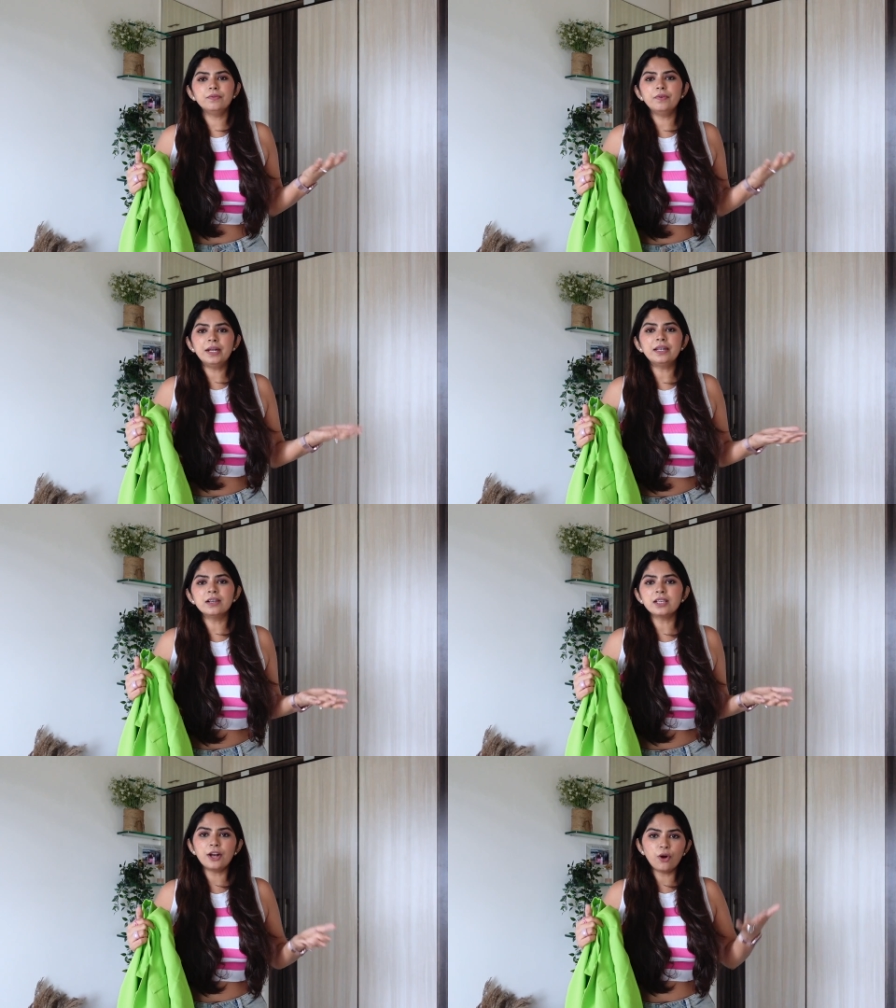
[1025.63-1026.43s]

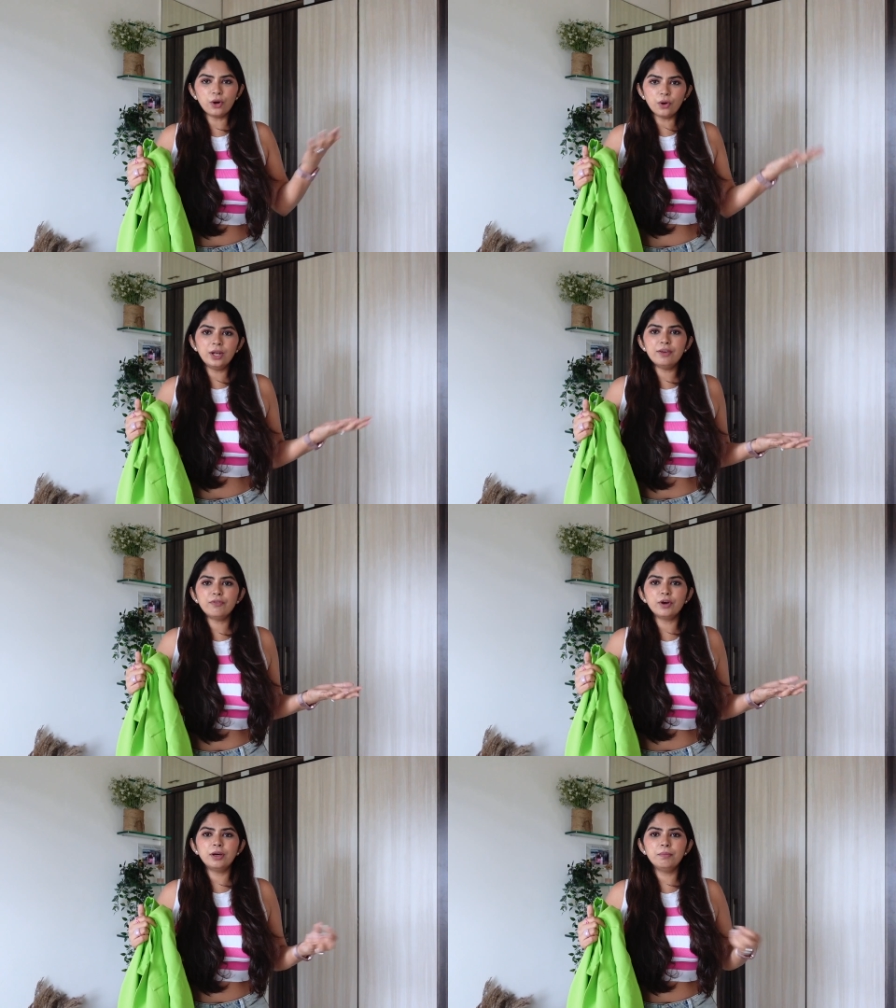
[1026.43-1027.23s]
winters are not only
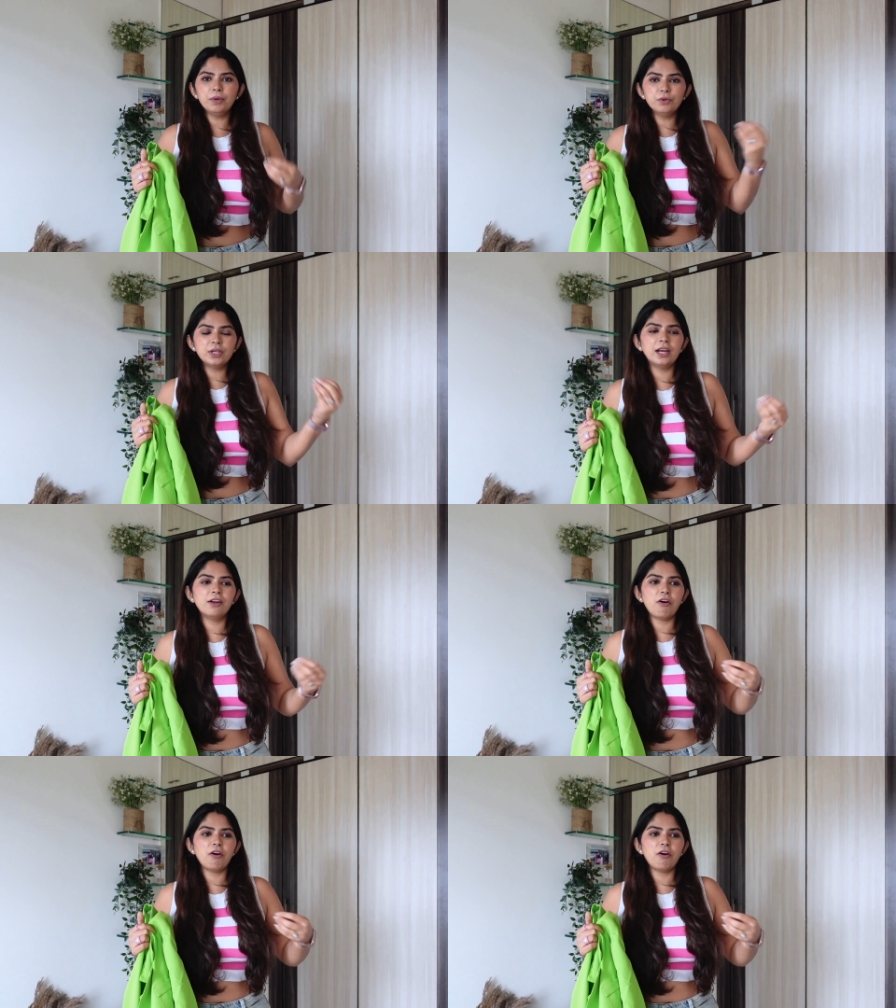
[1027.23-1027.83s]
for the muted